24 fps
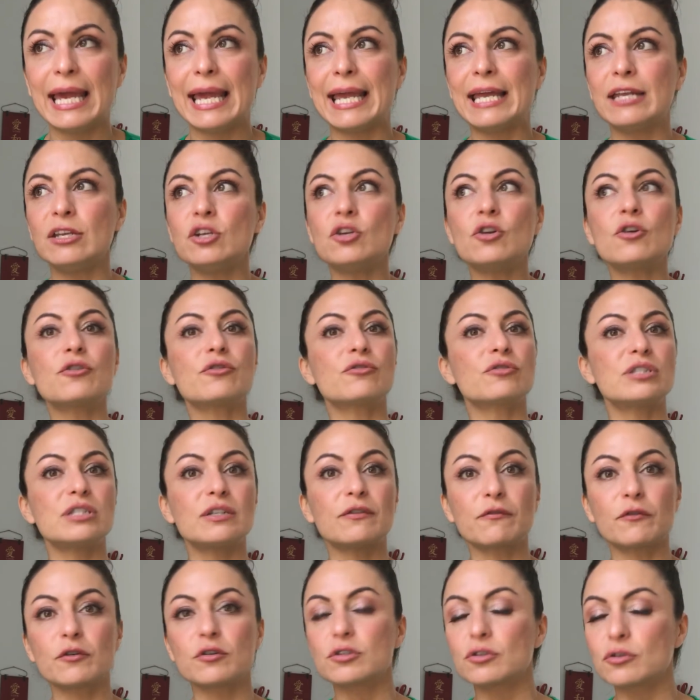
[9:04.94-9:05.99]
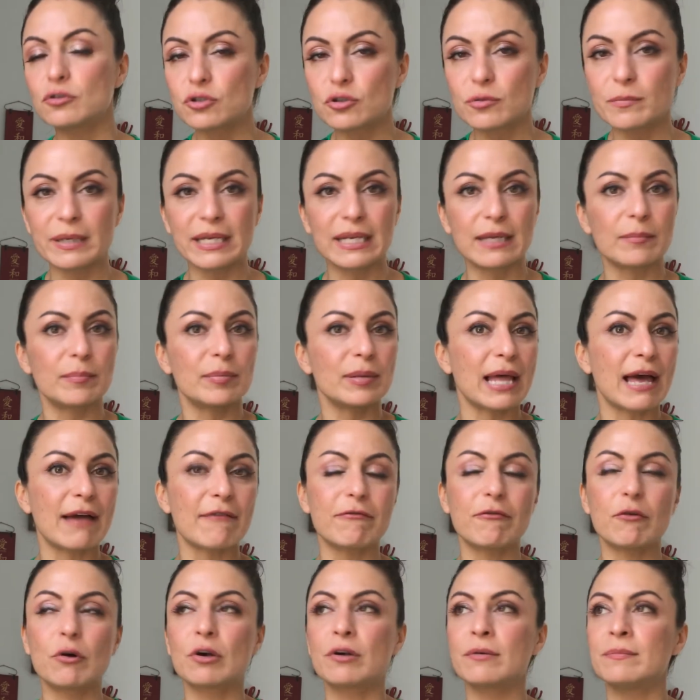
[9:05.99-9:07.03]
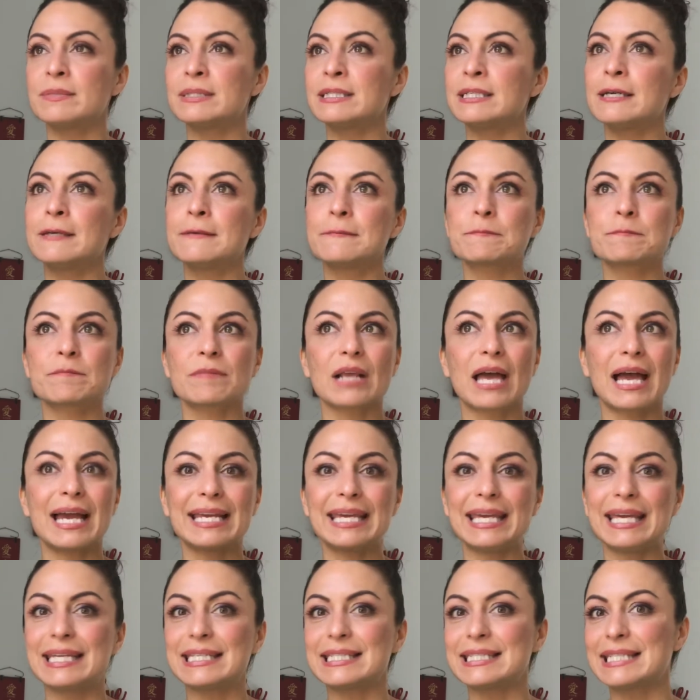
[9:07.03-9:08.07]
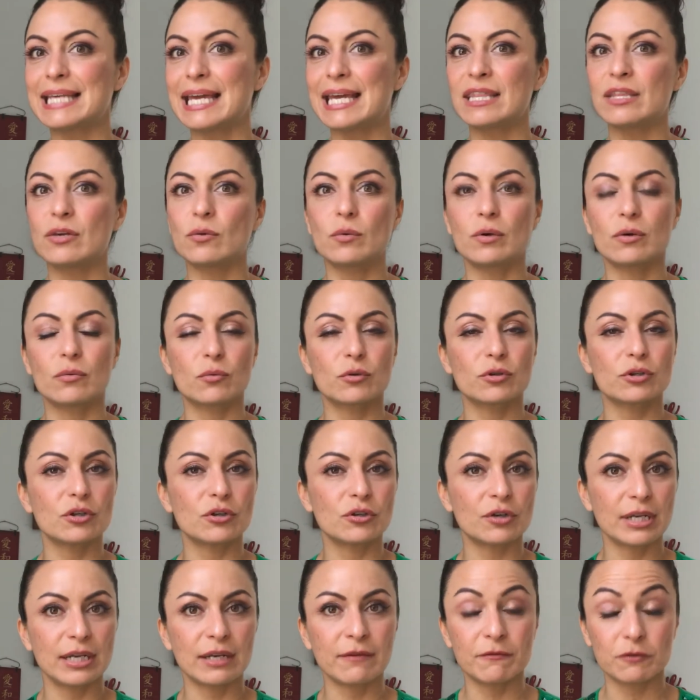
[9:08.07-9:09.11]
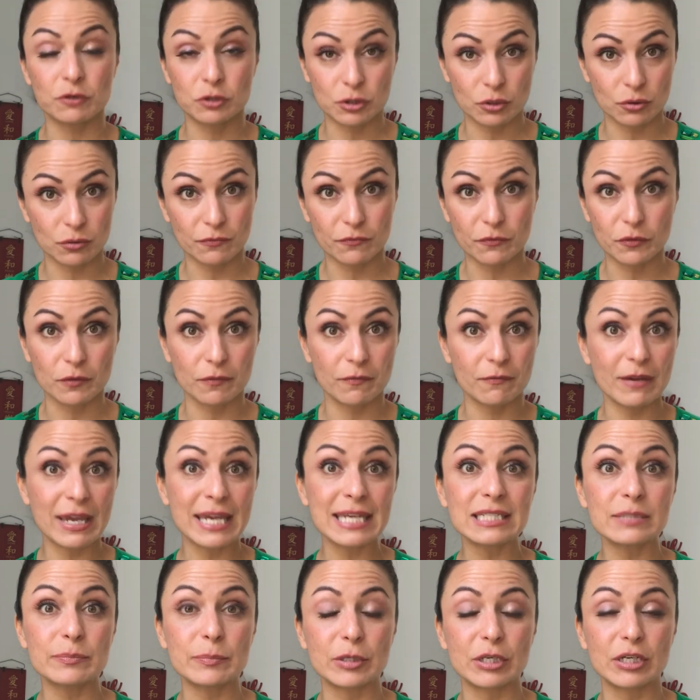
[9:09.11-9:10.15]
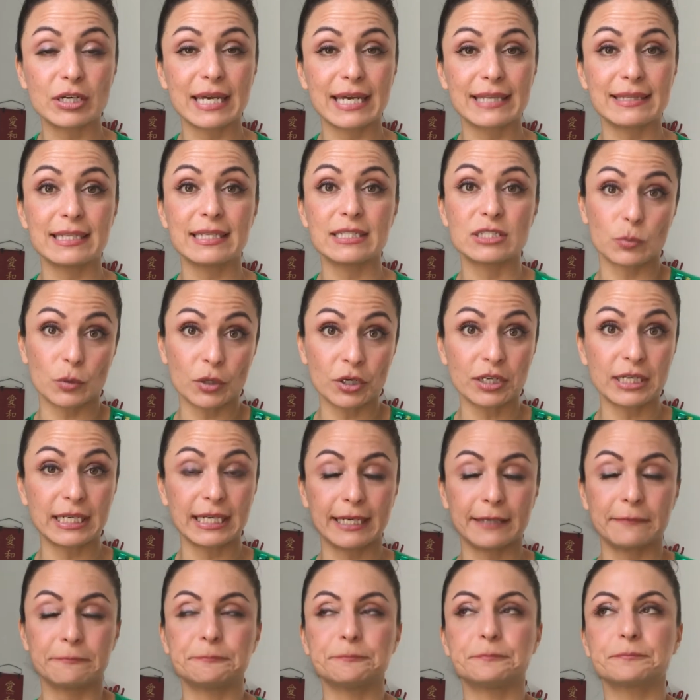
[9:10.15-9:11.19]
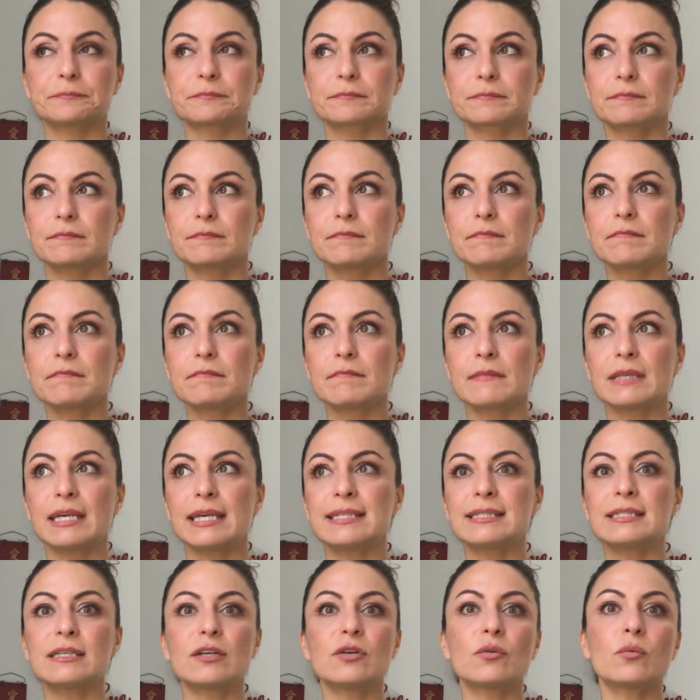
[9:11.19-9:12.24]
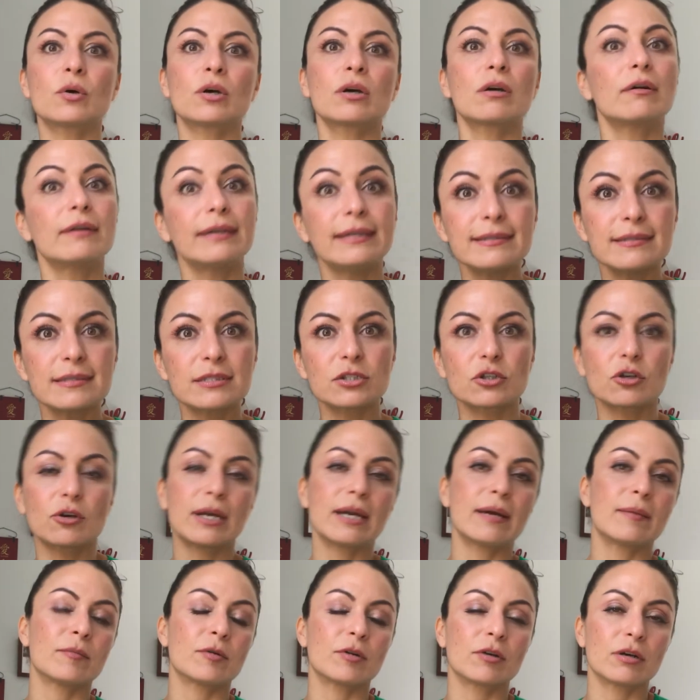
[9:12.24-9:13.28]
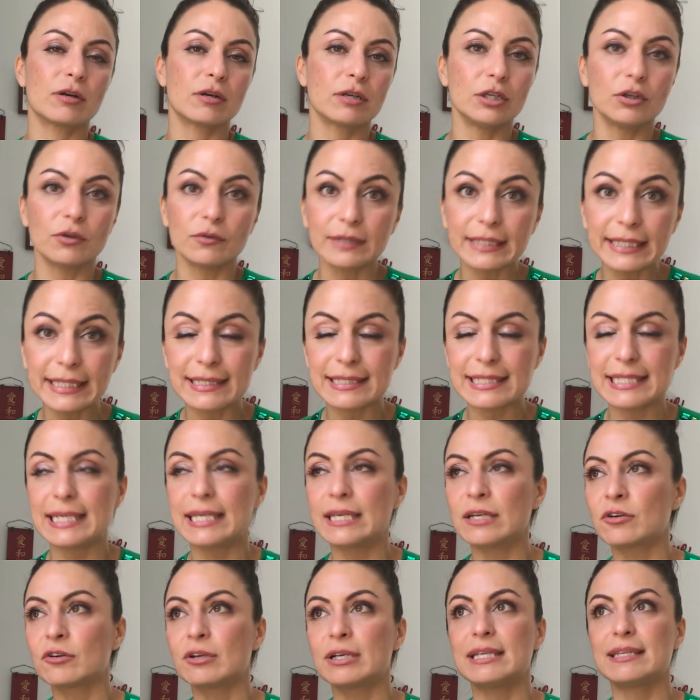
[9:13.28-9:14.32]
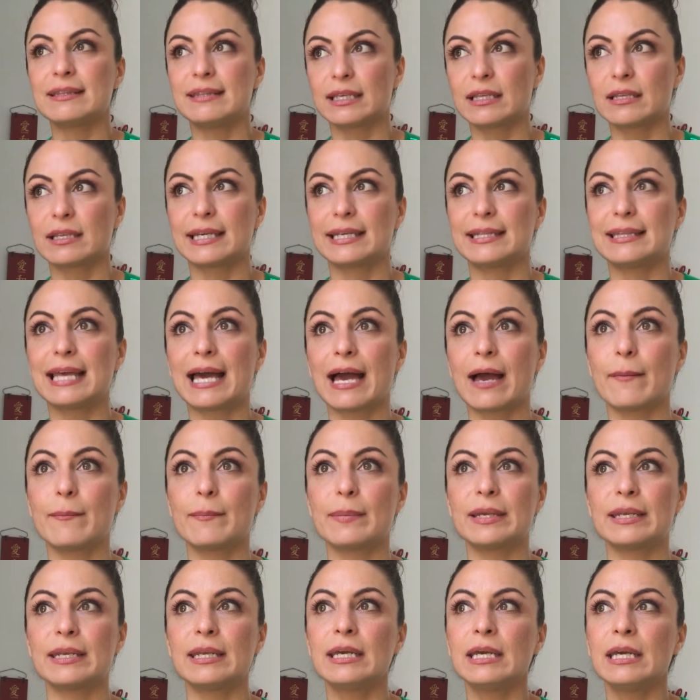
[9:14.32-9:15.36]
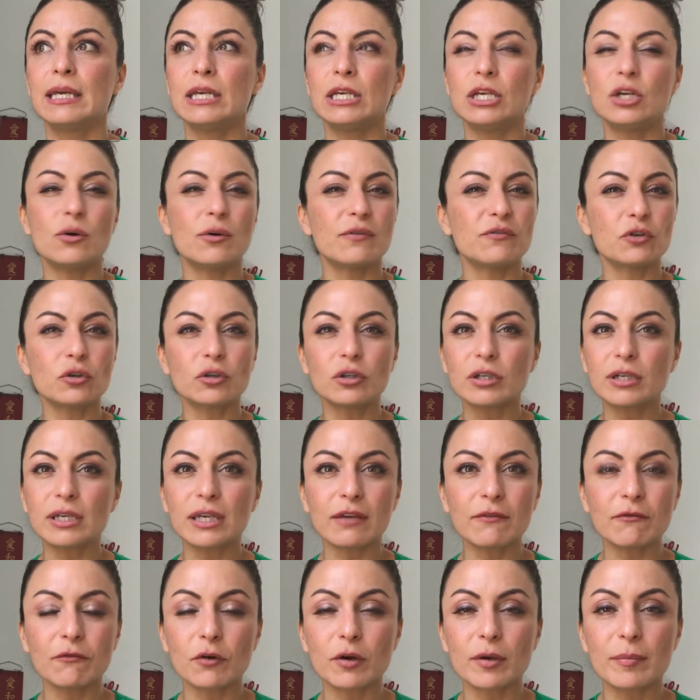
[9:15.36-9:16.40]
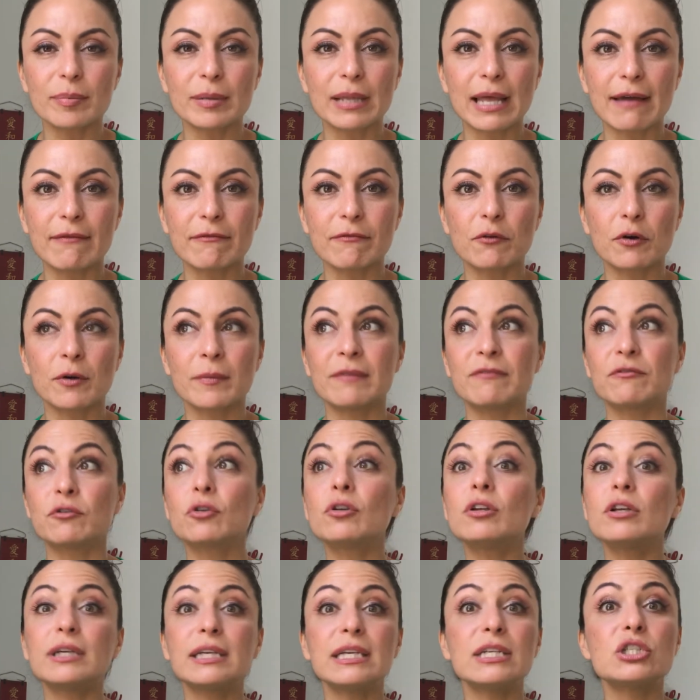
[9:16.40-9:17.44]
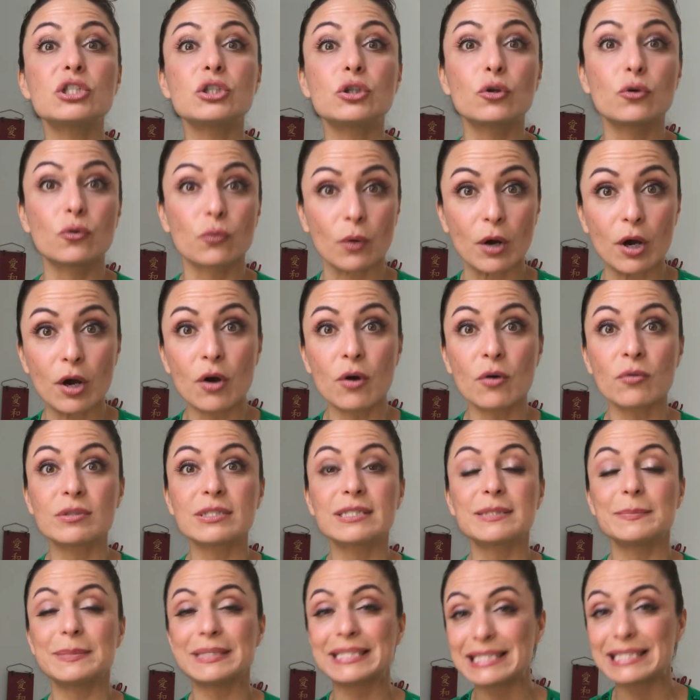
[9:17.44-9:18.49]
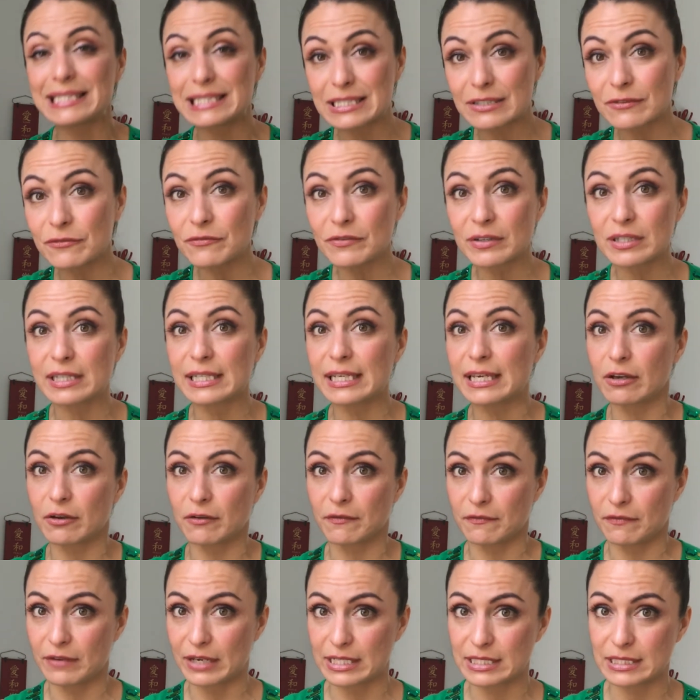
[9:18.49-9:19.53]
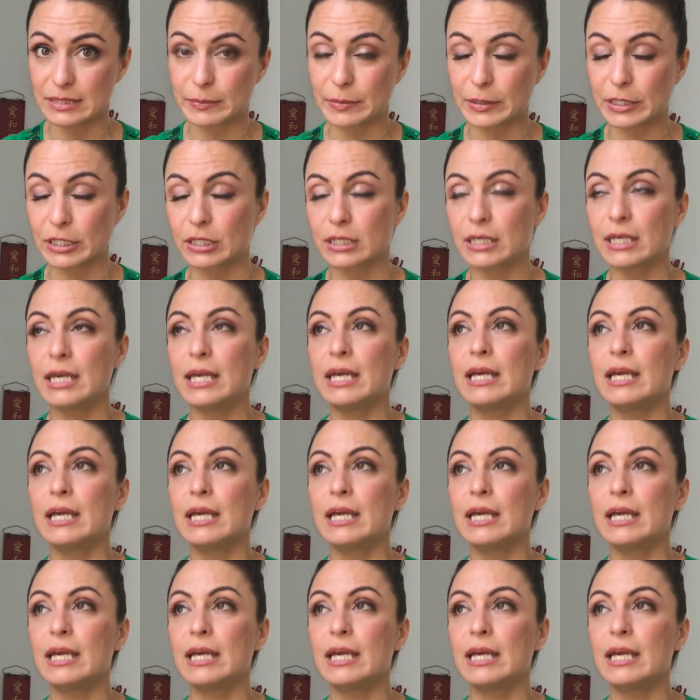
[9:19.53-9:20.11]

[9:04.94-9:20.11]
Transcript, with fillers: And, you know, there's different social media platforms I can't say that what we're learning for so, for Facebook and that's working is going to work on Instagram or you know LinkedIn or anything like that. But you know if you're looking for a platform, if you're looking to grow specifically on Facebook,